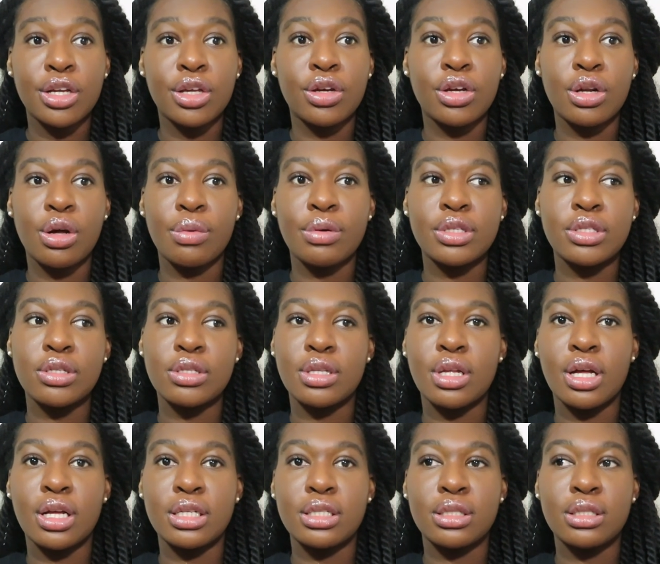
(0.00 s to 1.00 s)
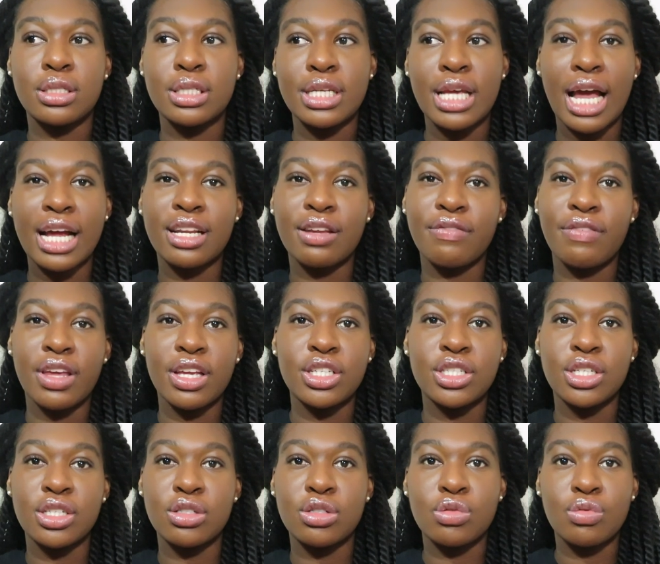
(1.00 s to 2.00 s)
You can always use the
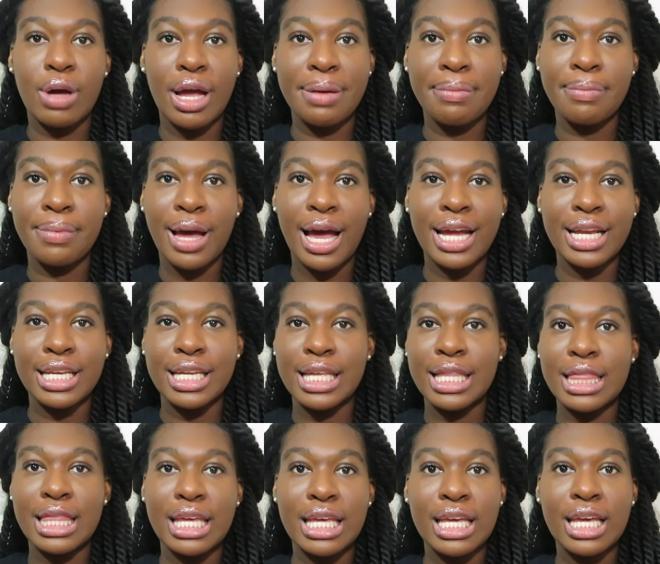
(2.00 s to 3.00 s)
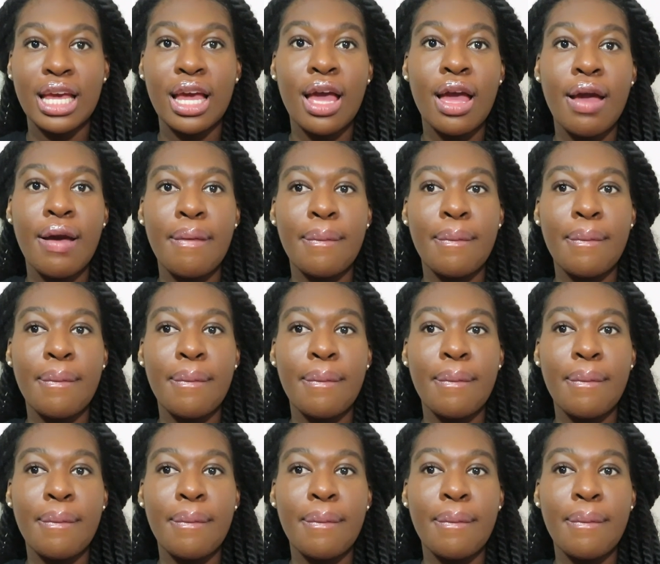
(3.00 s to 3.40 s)
deactivation swipe ID thing.